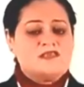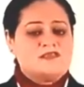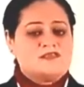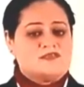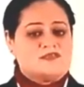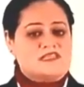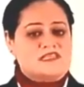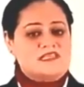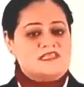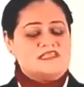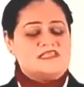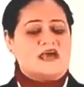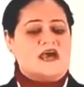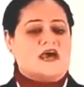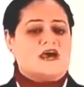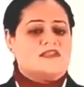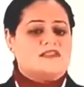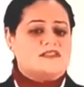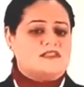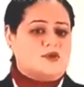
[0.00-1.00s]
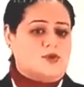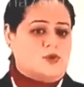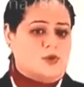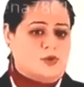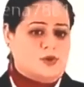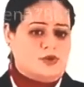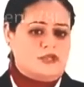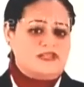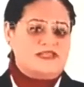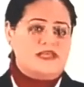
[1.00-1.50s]
So these are the
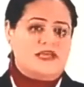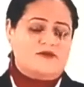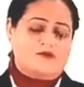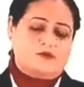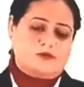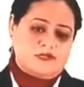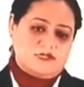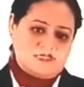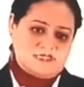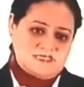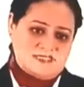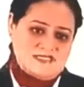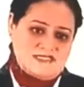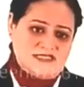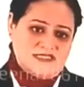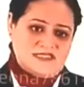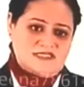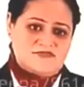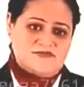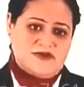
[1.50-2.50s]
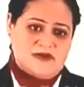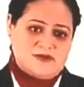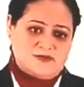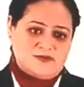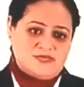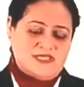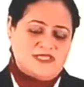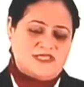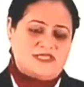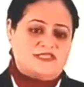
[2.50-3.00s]
all diversities
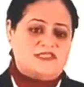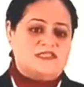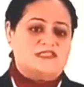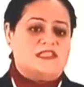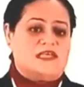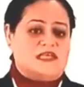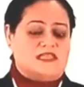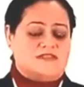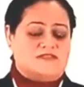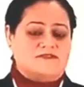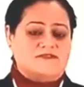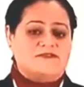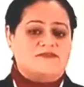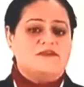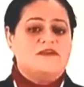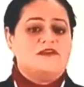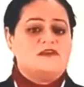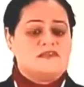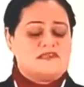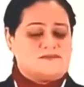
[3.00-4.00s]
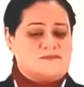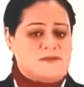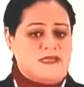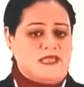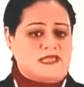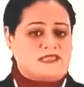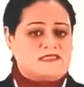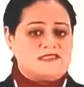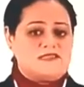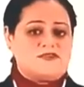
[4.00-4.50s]
found in the
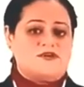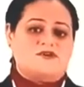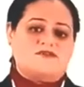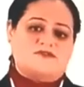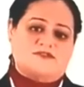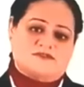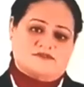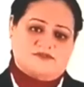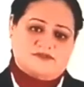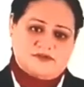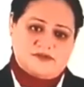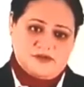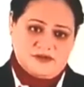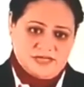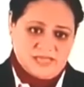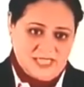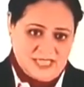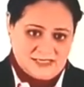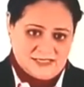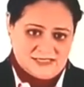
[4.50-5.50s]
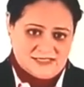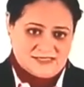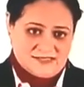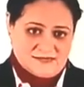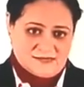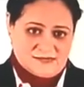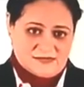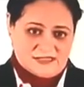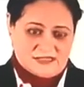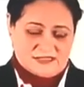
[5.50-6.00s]
lifespans of different
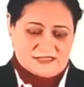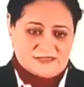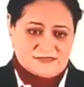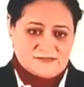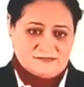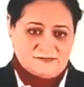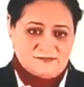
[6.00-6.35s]
organisms.